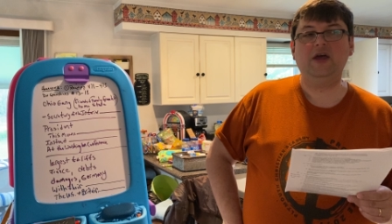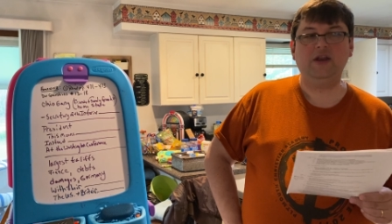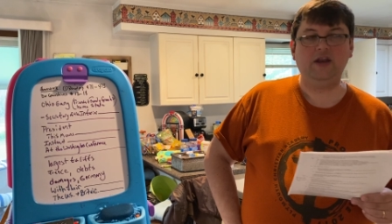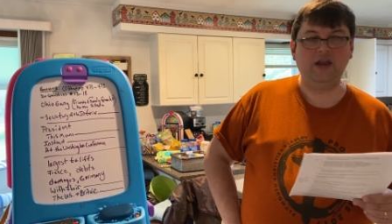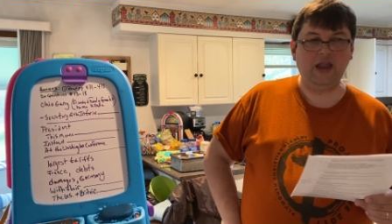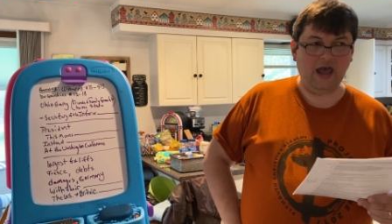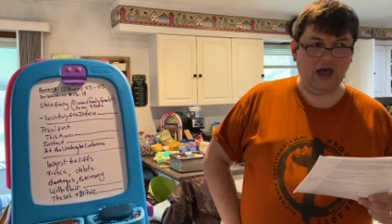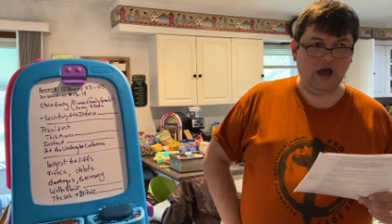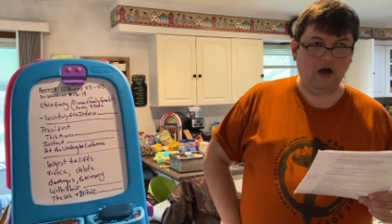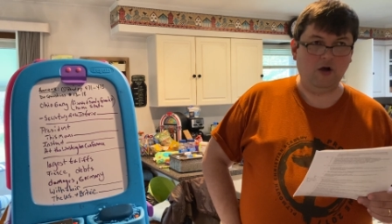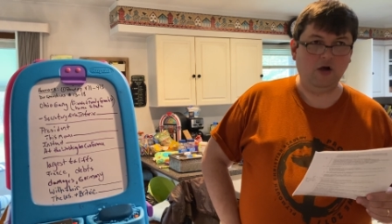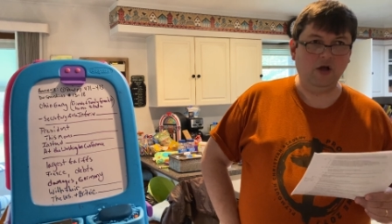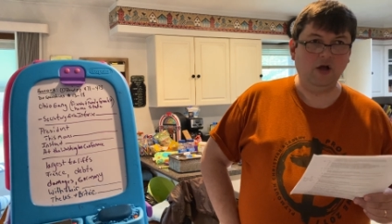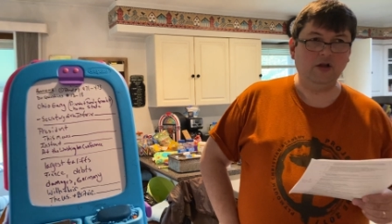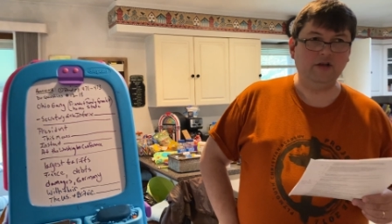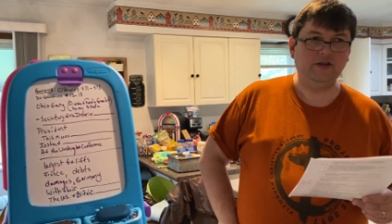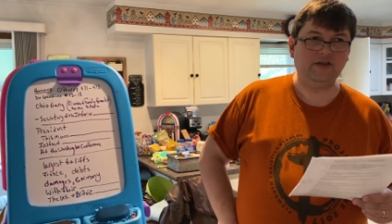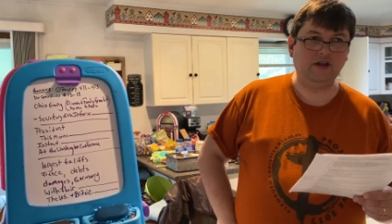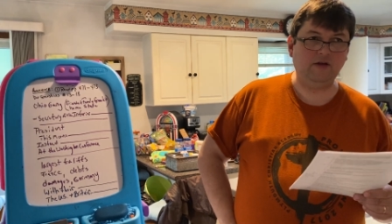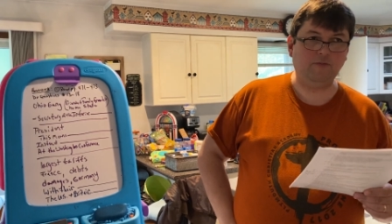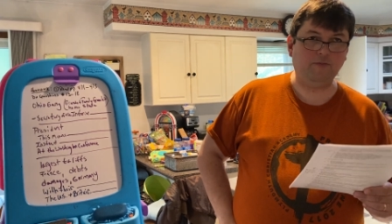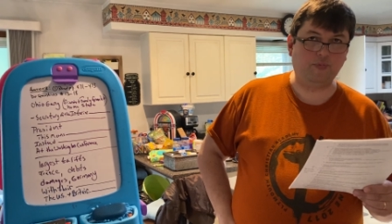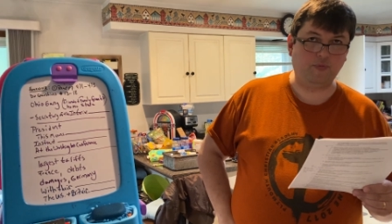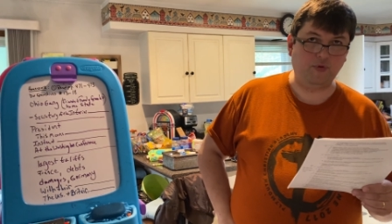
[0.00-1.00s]
Now,
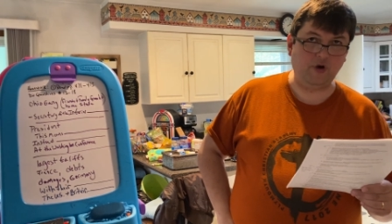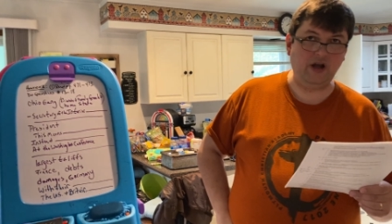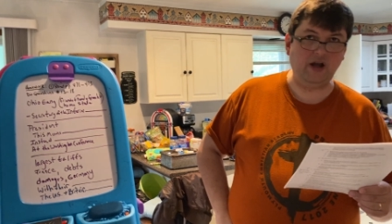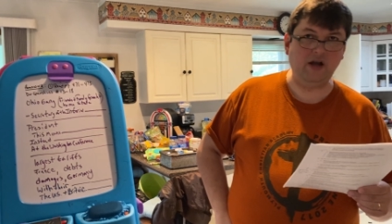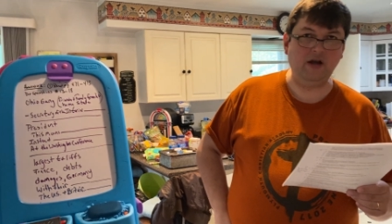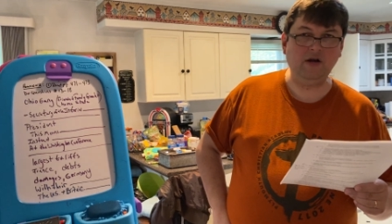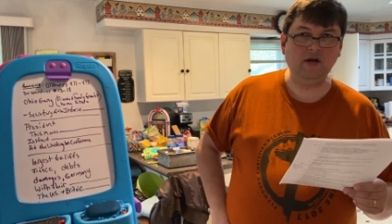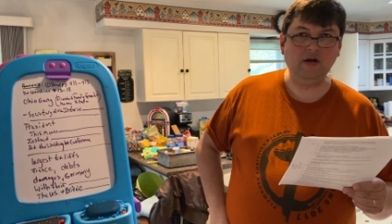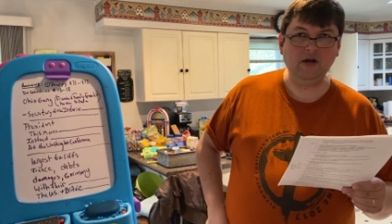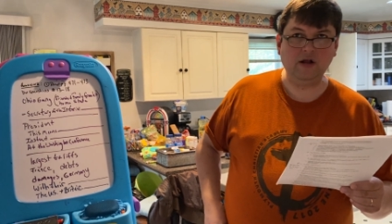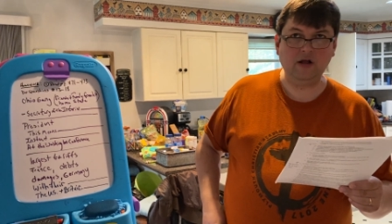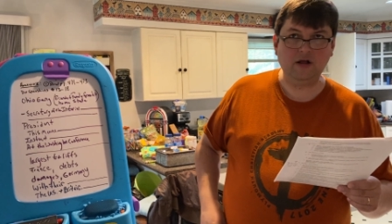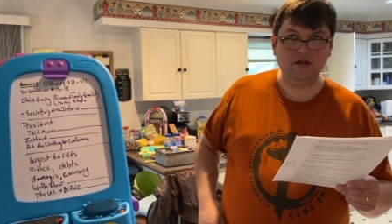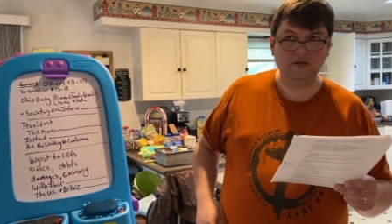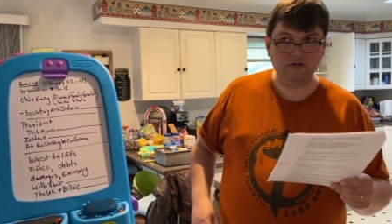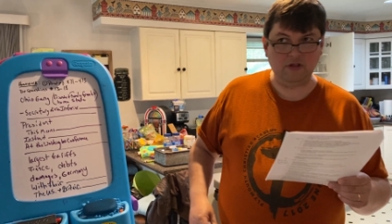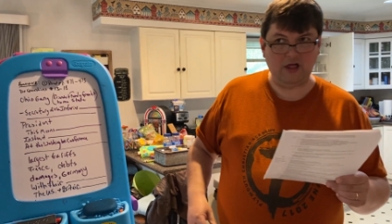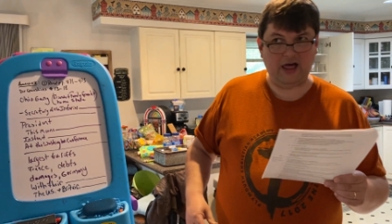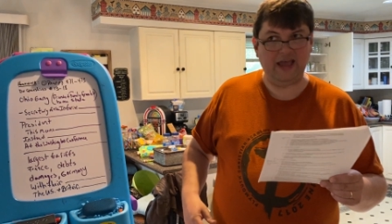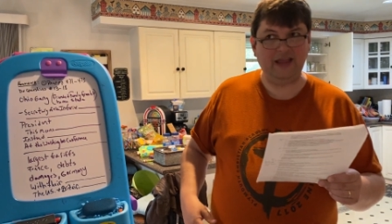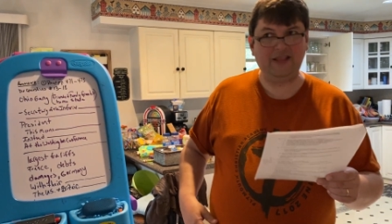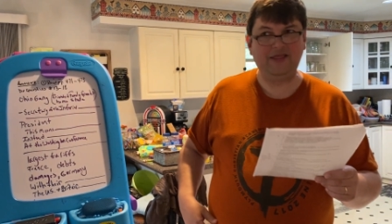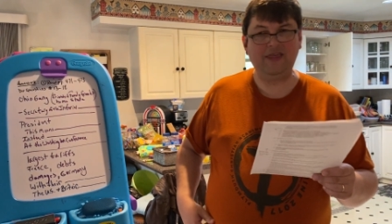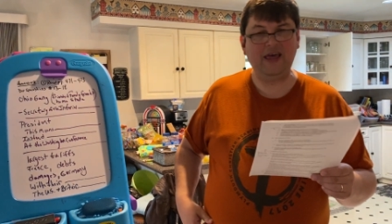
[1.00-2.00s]
did Britain
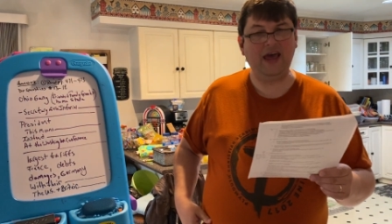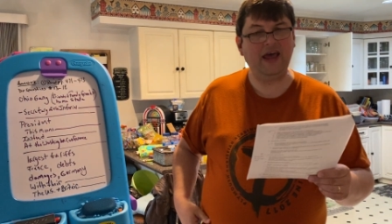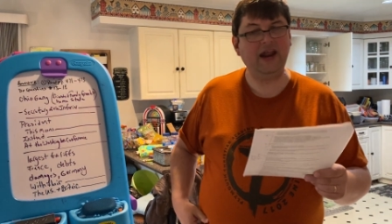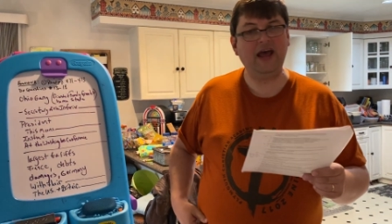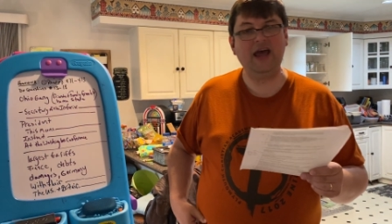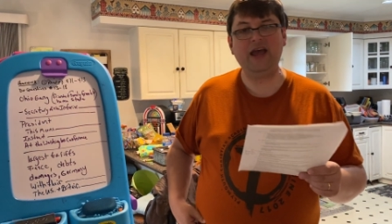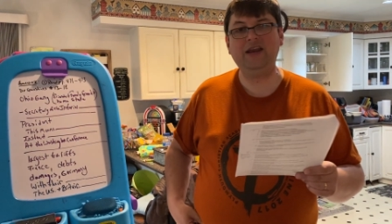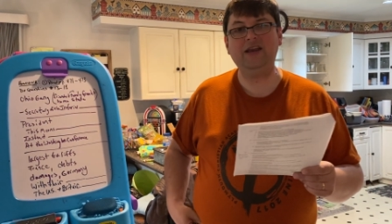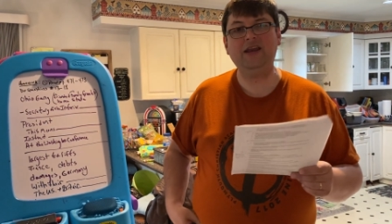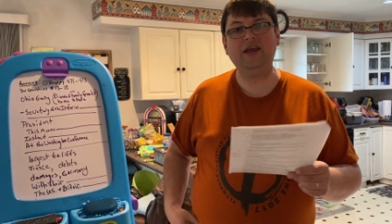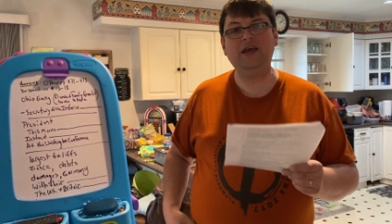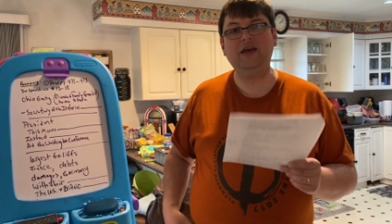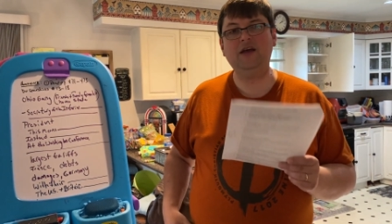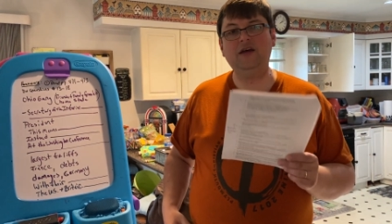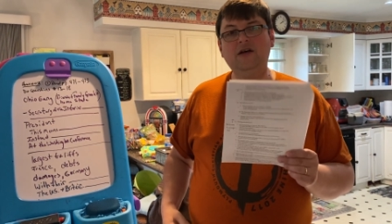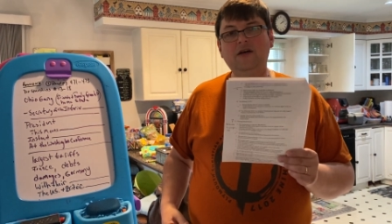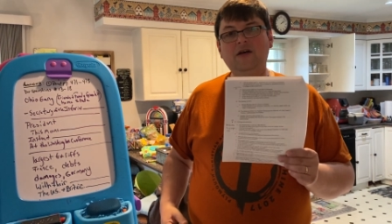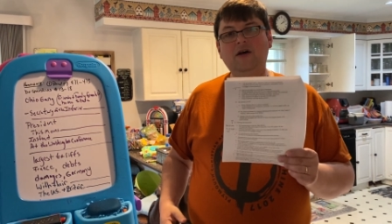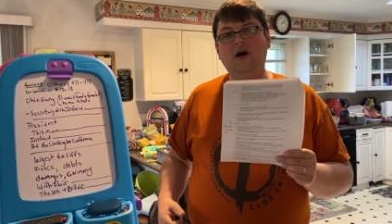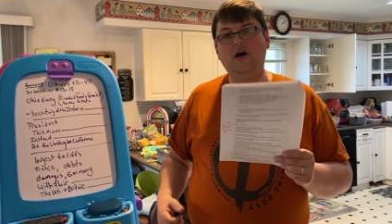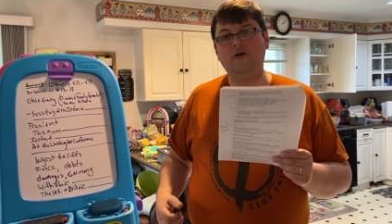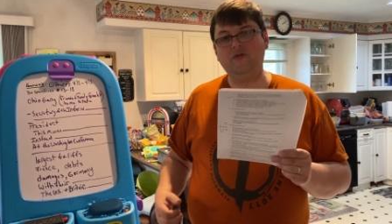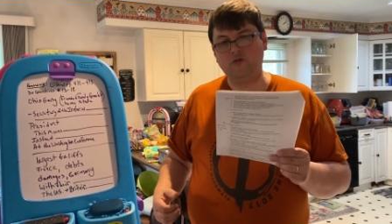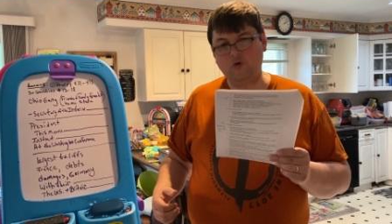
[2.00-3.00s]
like that
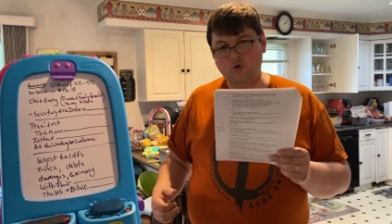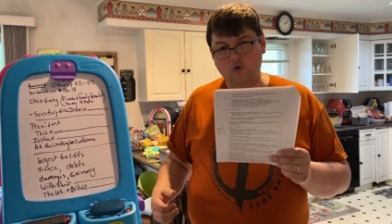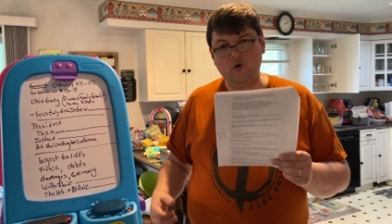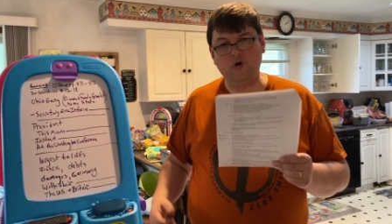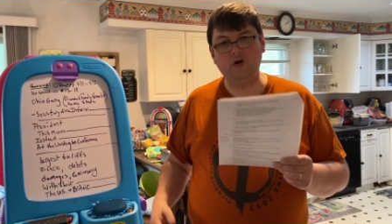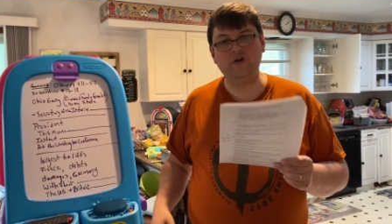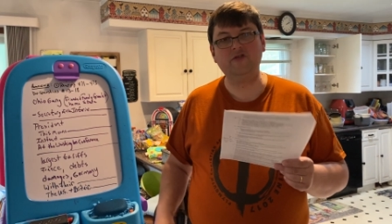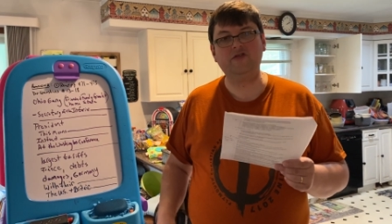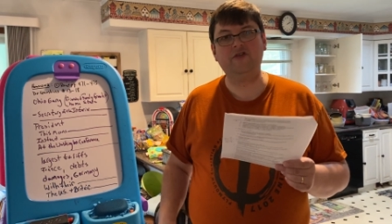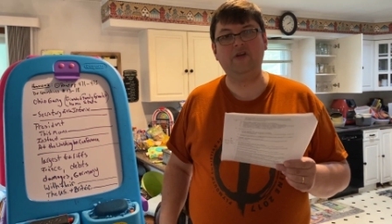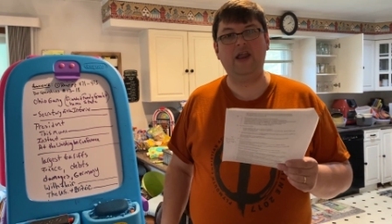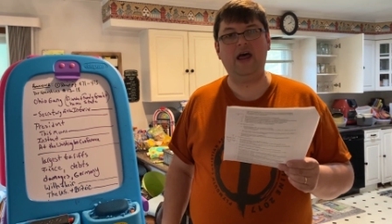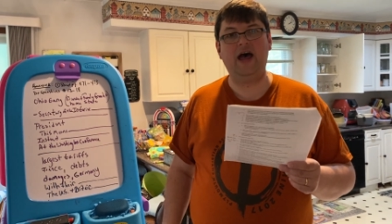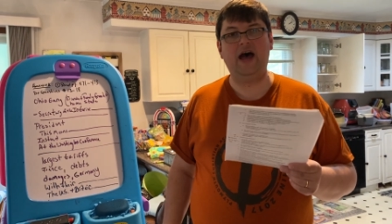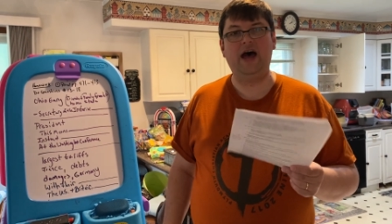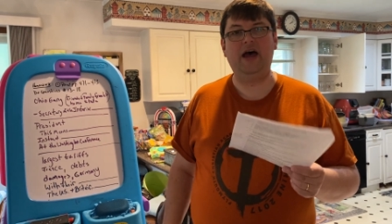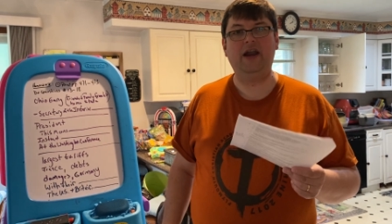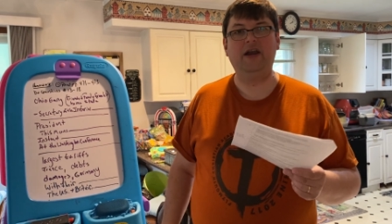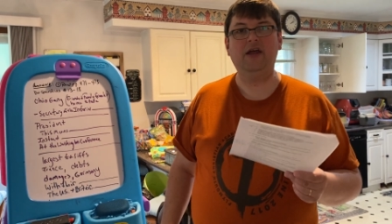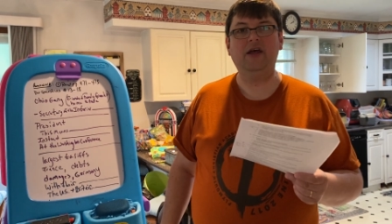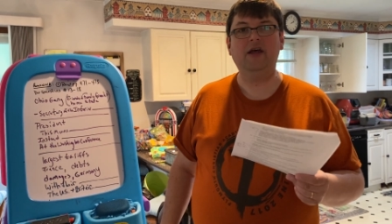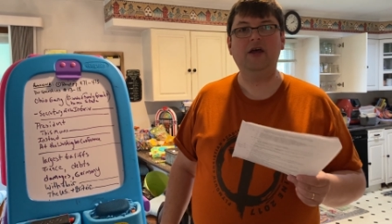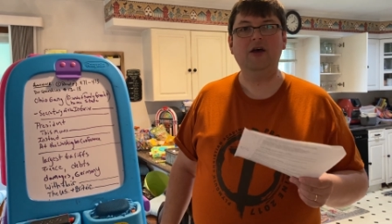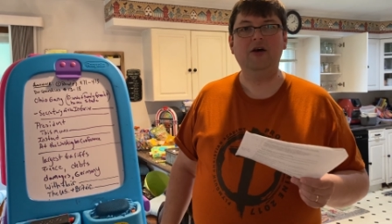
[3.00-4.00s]
idea? Of course not.